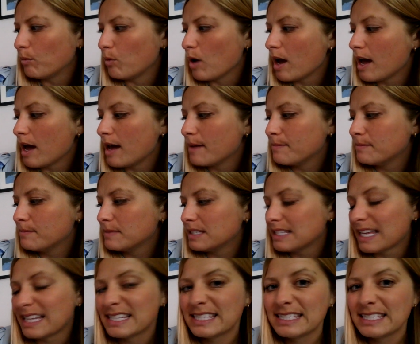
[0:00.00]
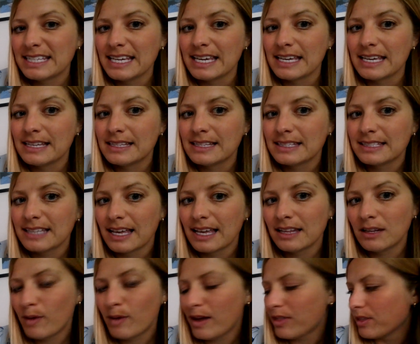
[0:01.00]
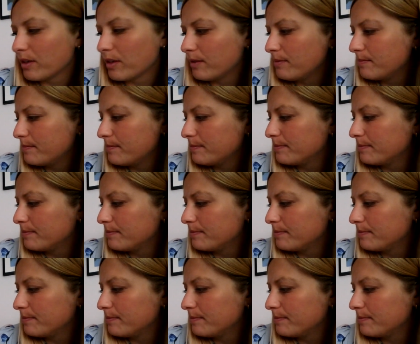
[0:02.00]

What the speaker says: worms and seeds and the weather,